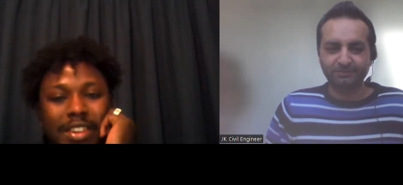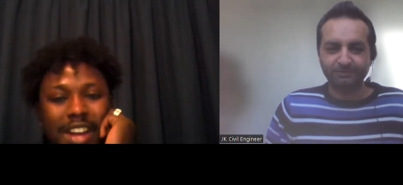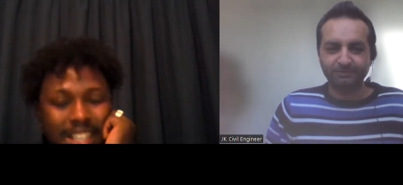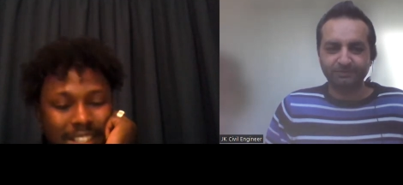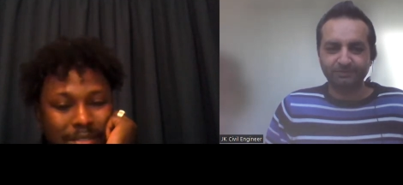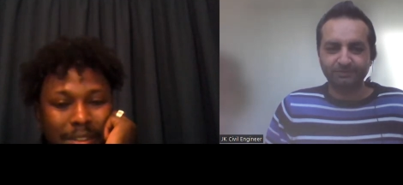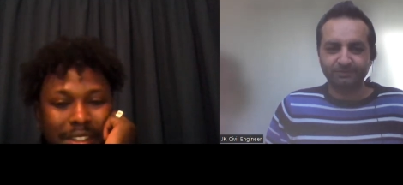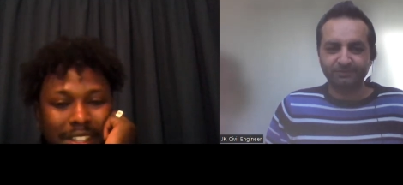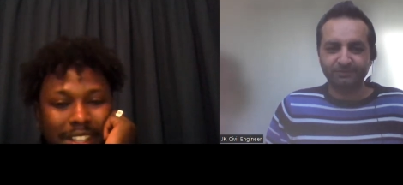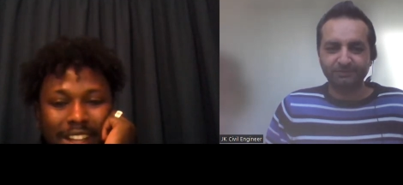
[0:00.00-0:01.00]
Speaker 1: gonna ask
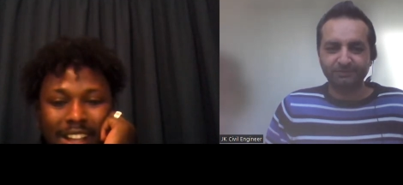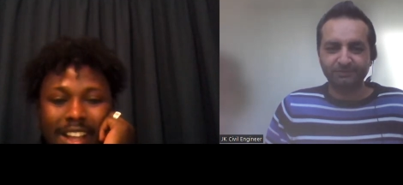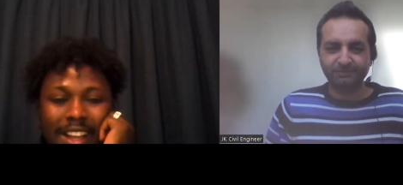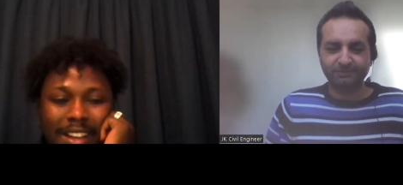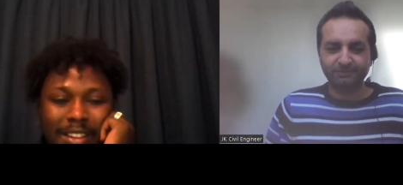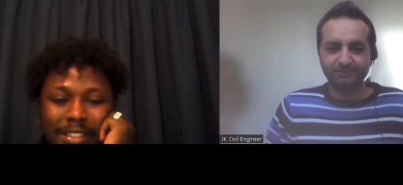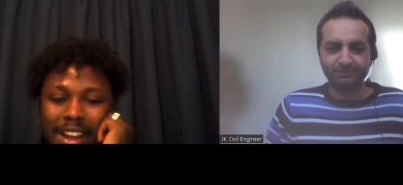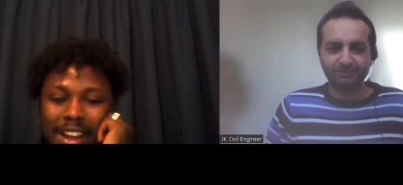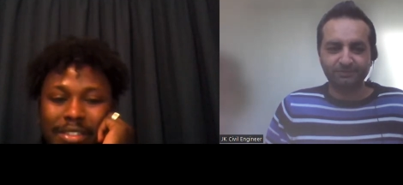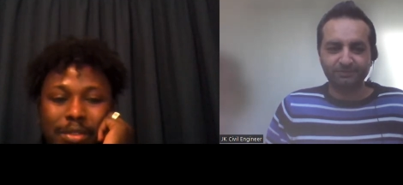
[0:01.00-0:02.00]
me a lot of
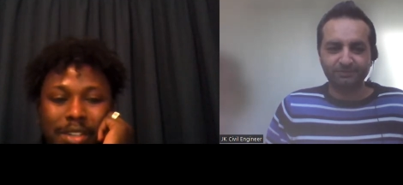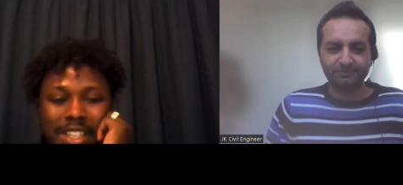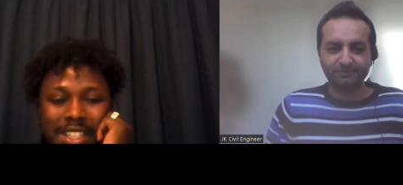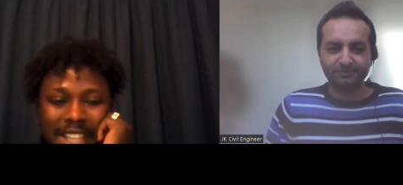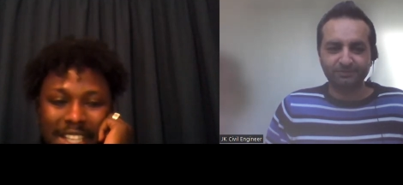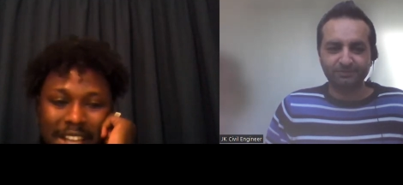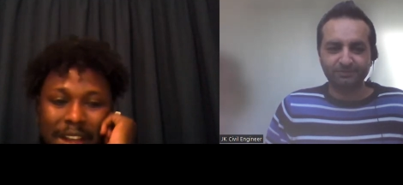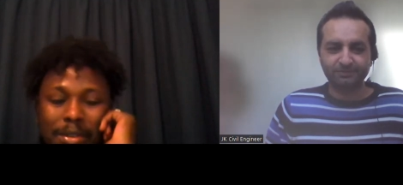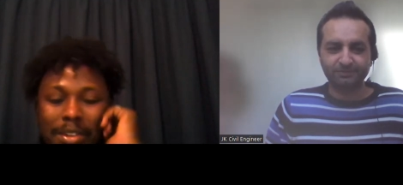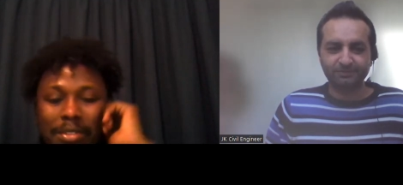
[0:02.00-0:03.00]
hard questions. That's
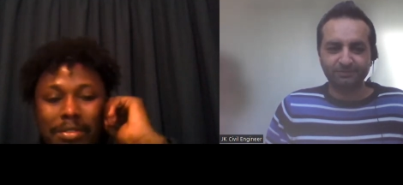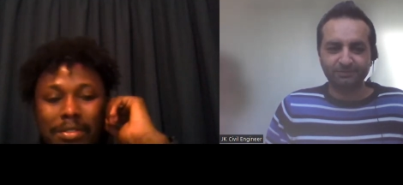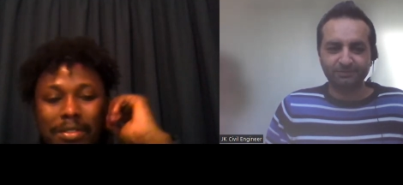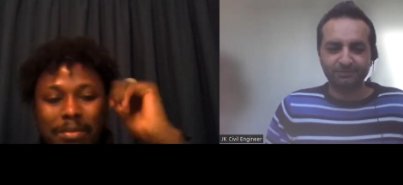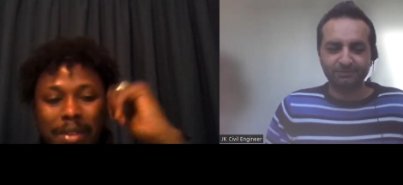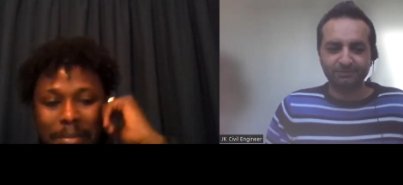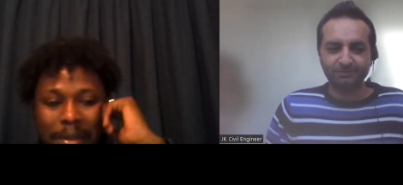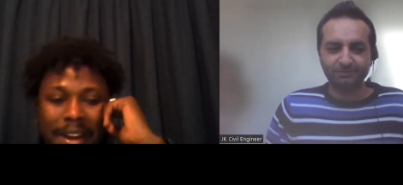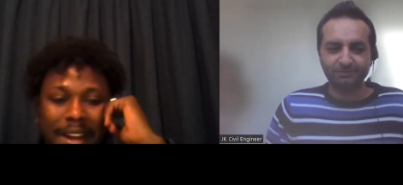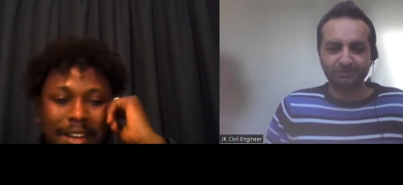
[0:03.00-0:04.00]
I want to
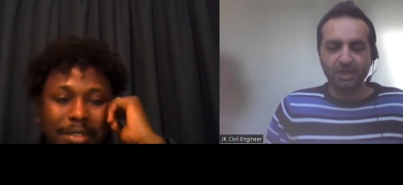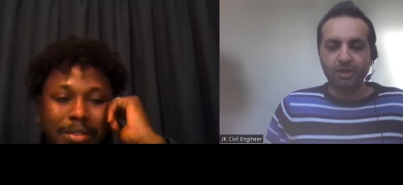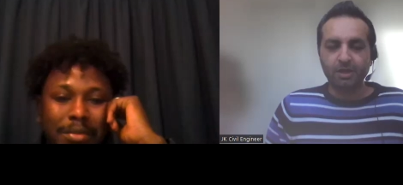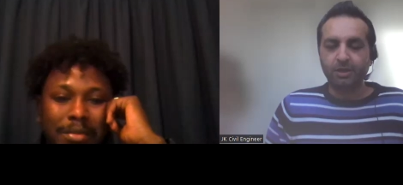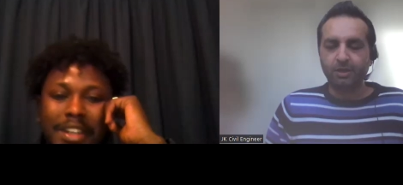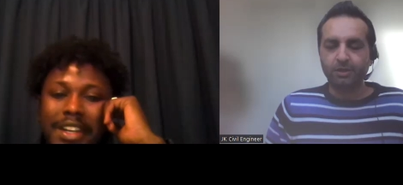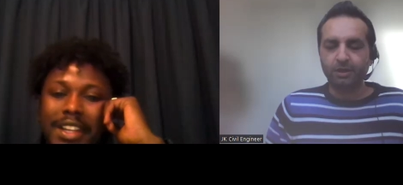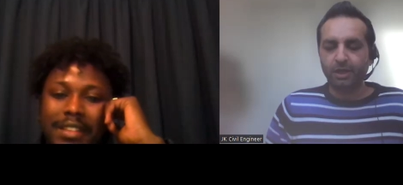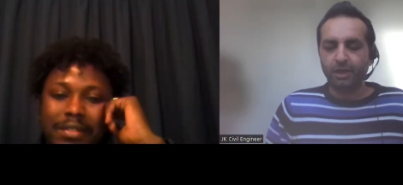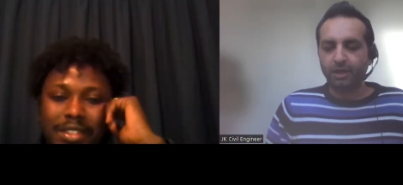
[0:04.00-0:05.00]
prepare and I want to. No, no,
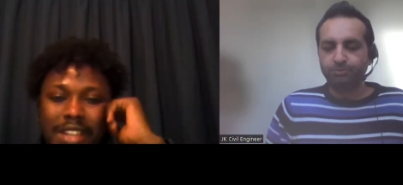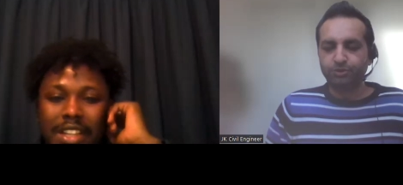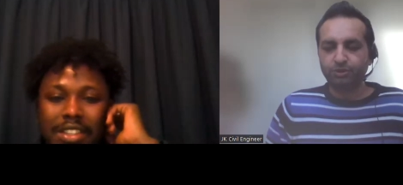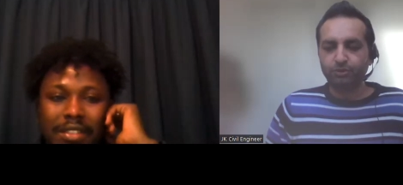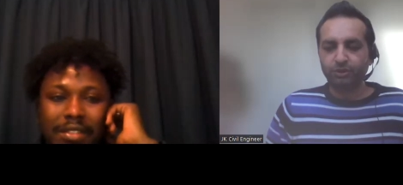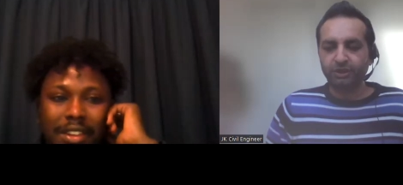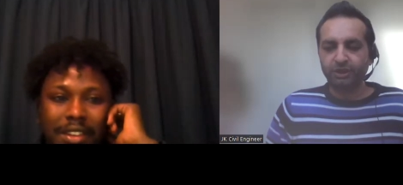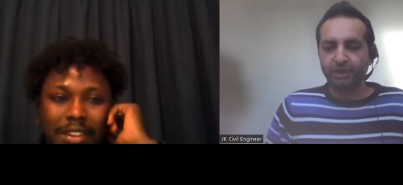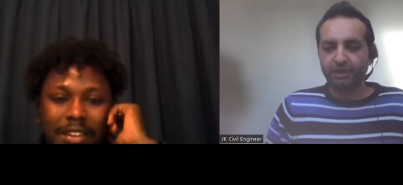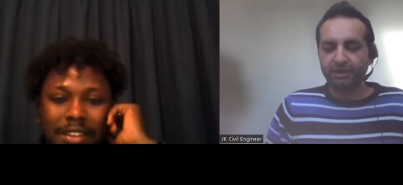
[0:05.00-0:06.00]

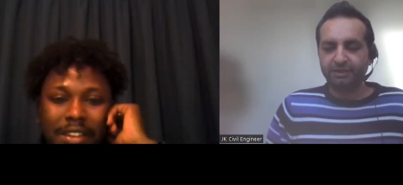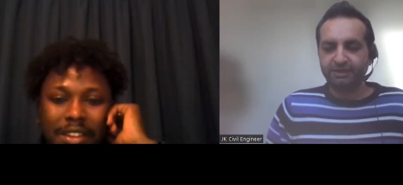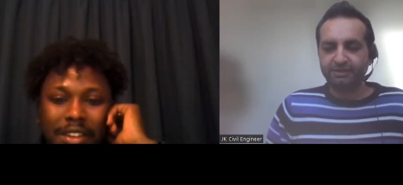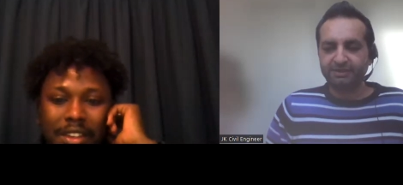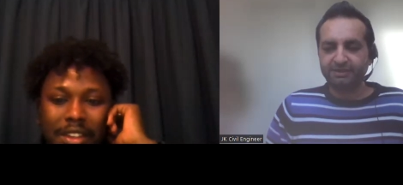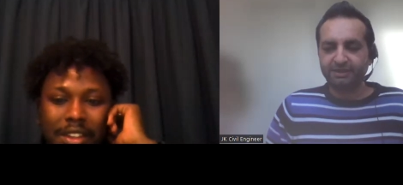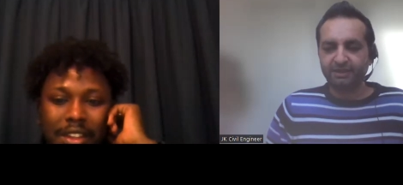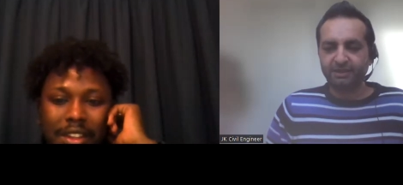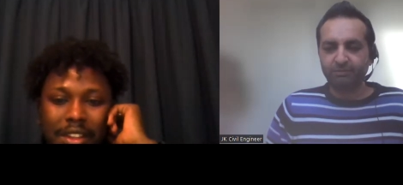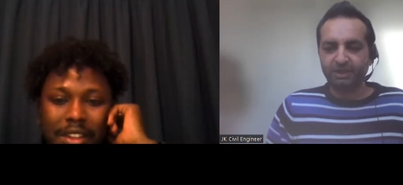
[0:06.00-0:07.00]
absolutely.
Speaker 2: As as I
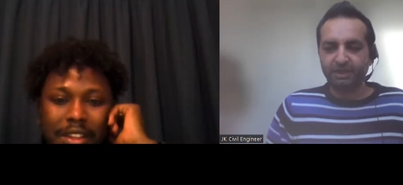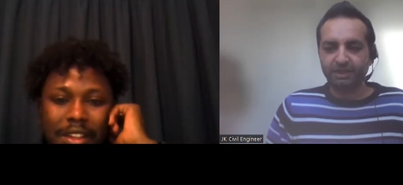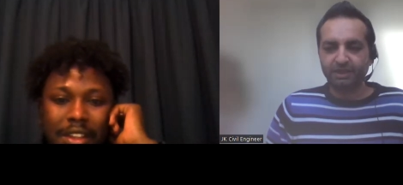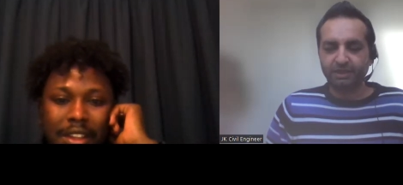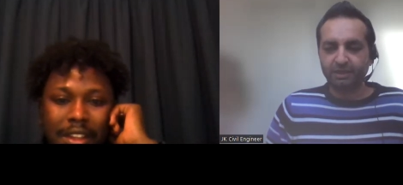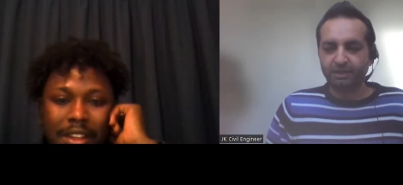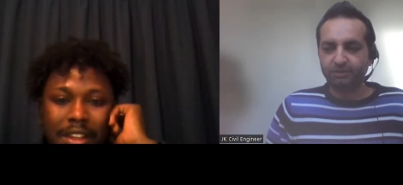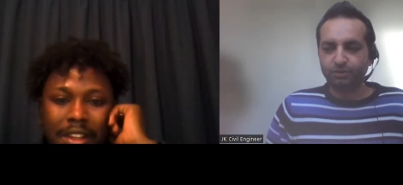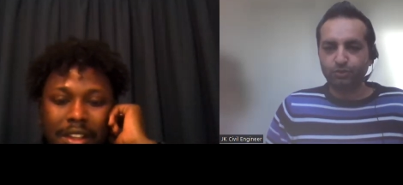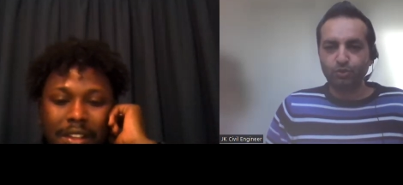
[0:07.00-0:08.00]
said, I mean, like uh,
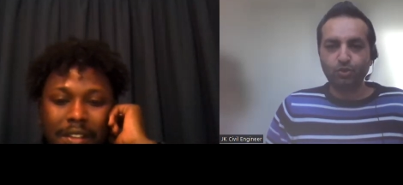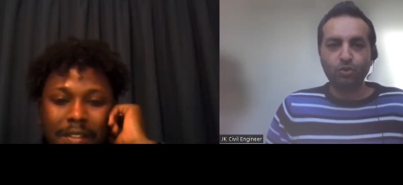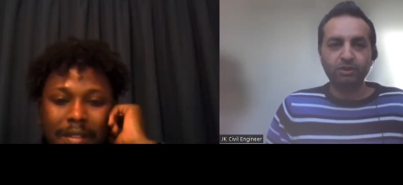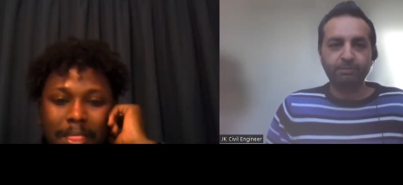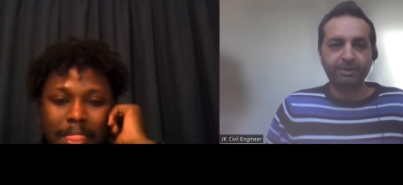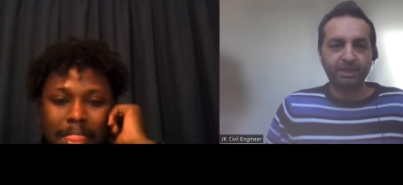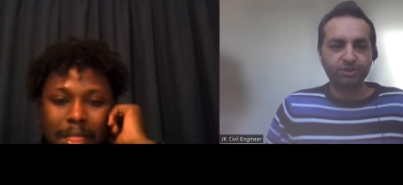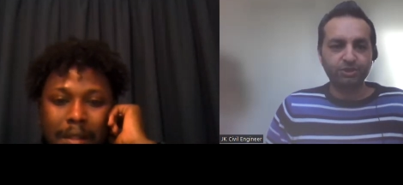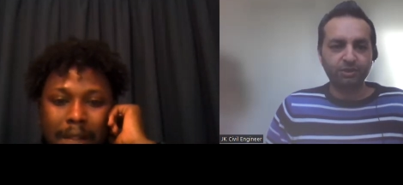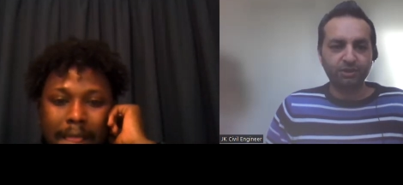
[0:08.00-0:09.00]
you got the
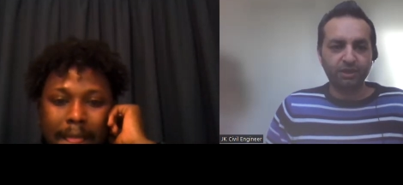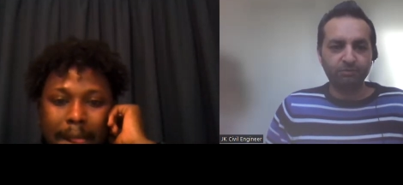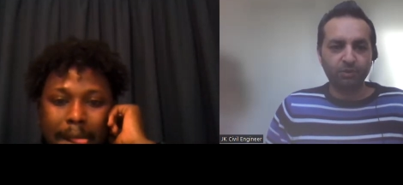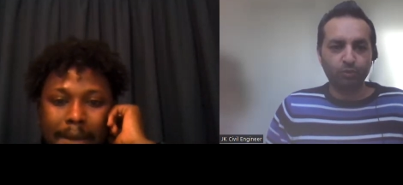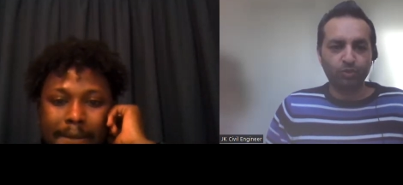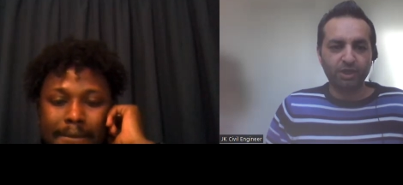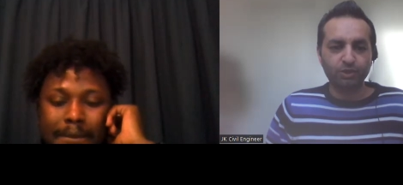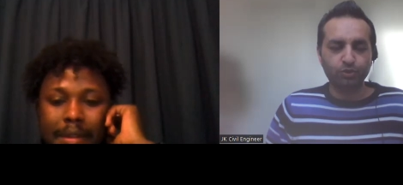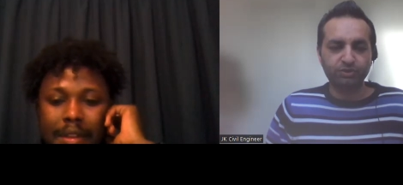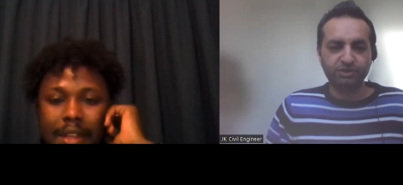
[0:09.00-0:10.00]
passion there.
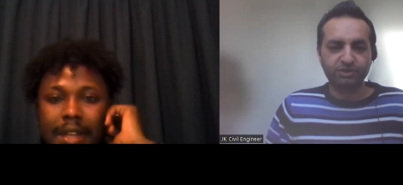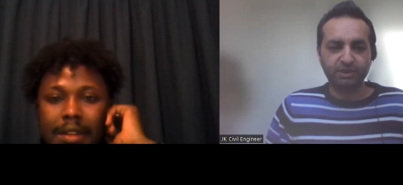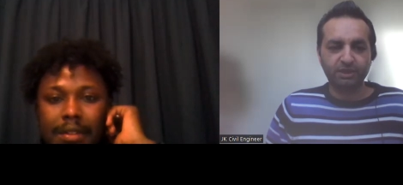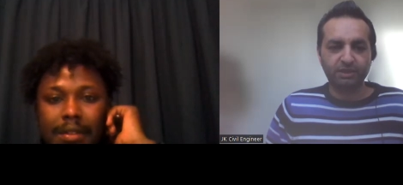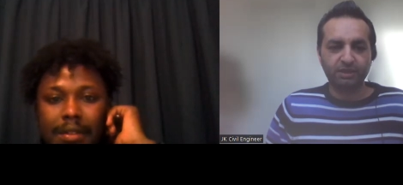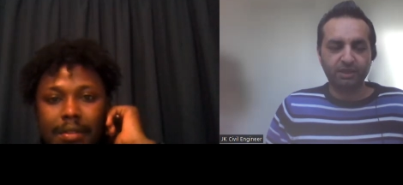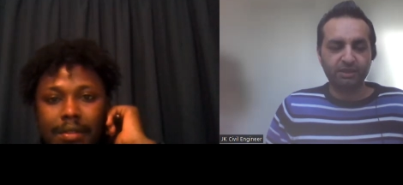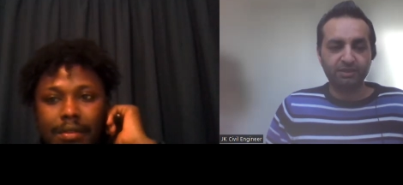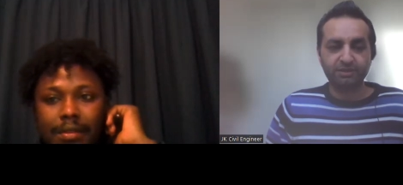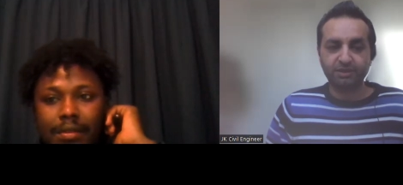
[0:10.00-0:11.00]
Why you're yeah. studying there?
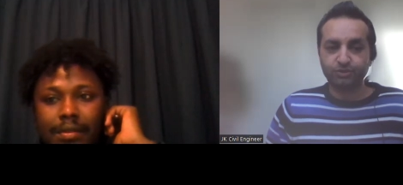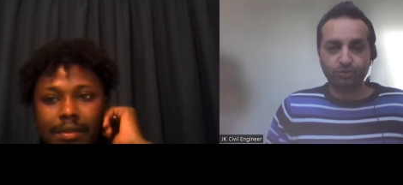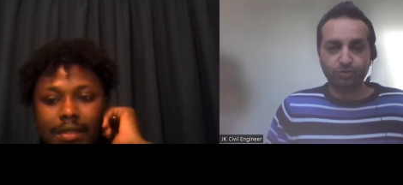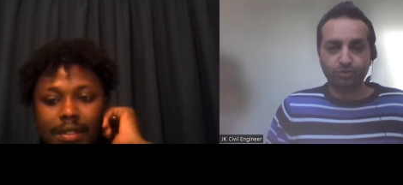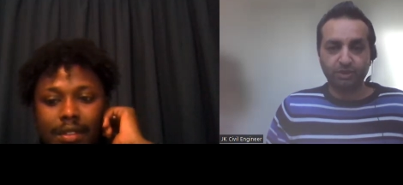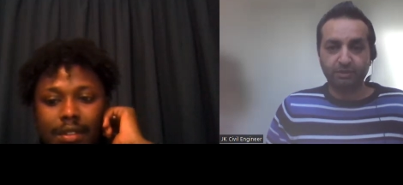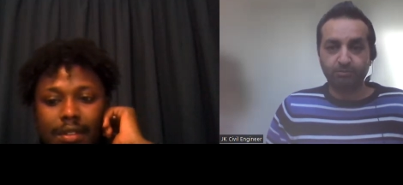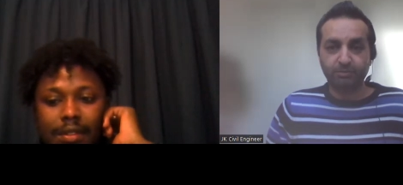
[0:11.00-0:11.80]
That that's all it